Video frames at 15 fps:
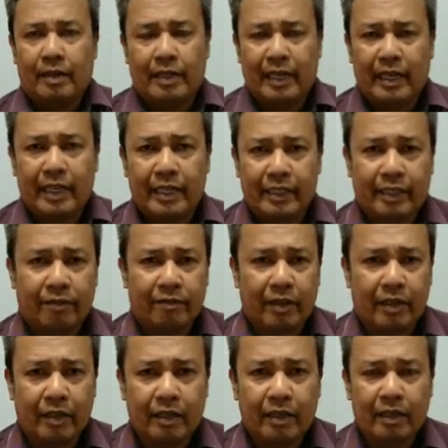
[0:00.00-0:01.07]
DNA is
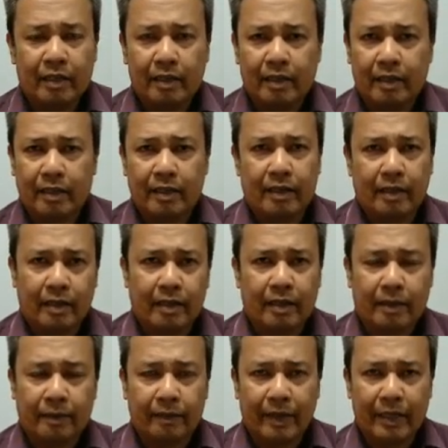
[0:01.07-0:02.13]
given
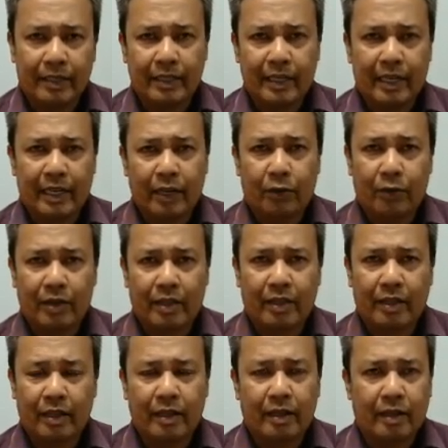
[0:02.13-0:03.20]
a DNA
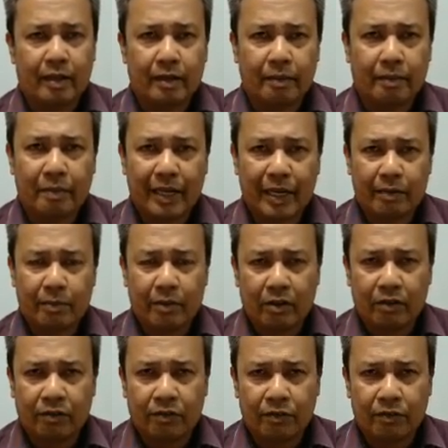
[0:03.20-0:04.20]
with made up of